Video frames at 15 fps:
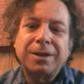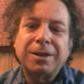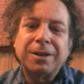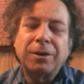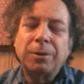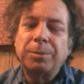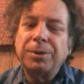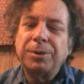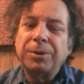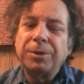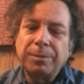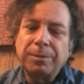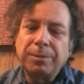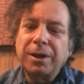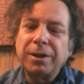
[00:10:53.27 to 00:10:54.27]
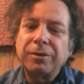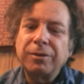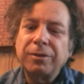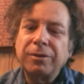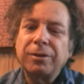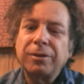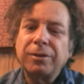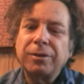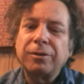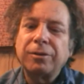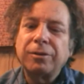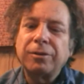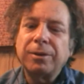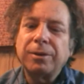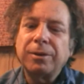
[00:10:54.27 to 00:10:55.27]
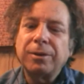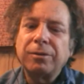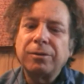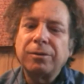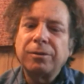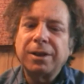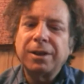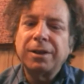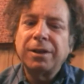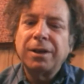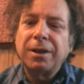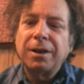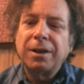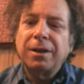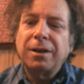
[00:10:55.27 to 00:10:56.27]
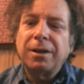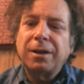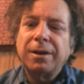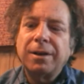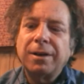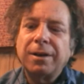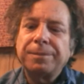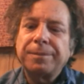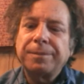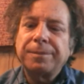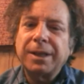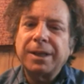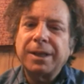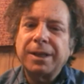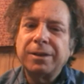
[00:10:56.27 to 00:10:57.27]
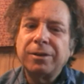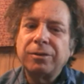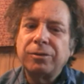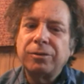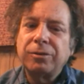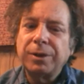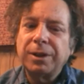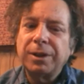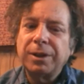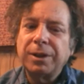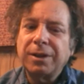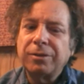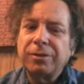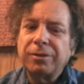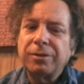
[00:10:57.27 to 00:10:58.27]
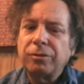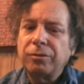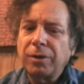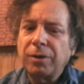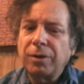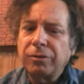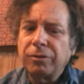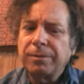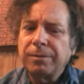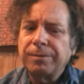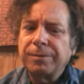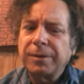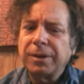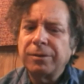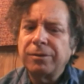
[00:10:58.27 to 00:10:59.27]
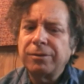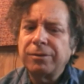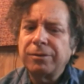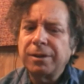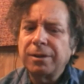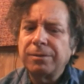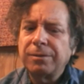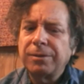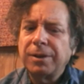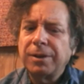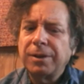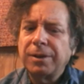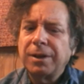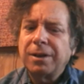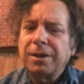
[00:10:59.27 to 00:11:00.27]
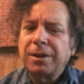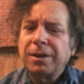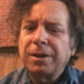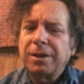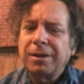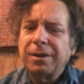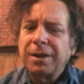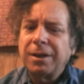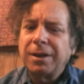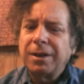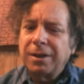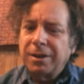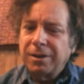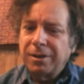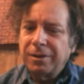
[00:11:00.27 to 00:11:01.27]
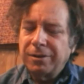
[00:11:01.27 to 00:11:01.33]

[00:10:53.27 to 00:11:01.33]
open their minds to their experience, say, and then they're doing it as an instruction instead of, in a